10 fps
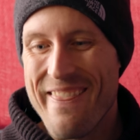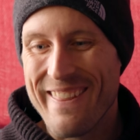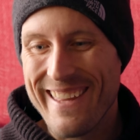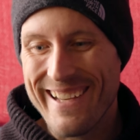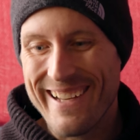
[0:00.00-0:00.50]
and
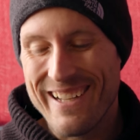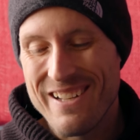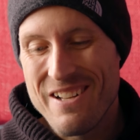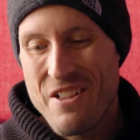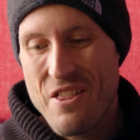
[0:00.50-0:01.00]
the uh,
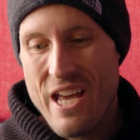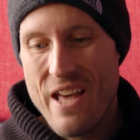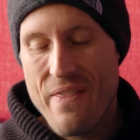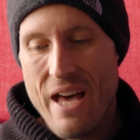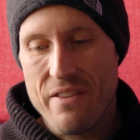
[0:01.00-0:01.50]

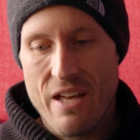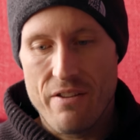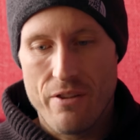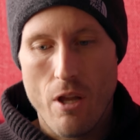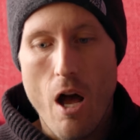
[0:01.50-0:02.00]
and that
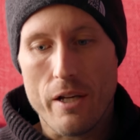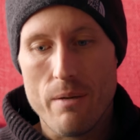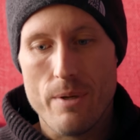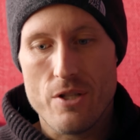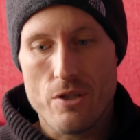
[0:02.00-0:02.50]
that log
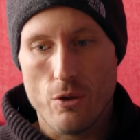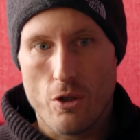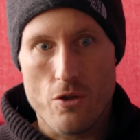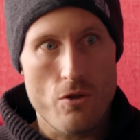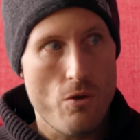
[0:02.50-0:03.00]
image
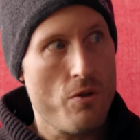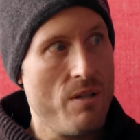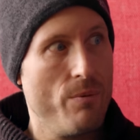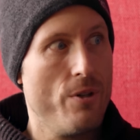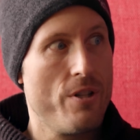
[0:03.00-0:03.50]
looked so
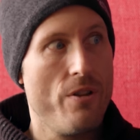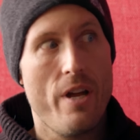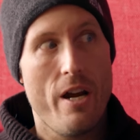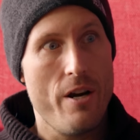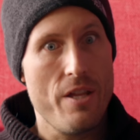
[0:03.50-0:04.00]
similar to the
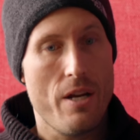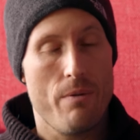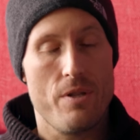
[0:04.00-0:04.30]
Arri that I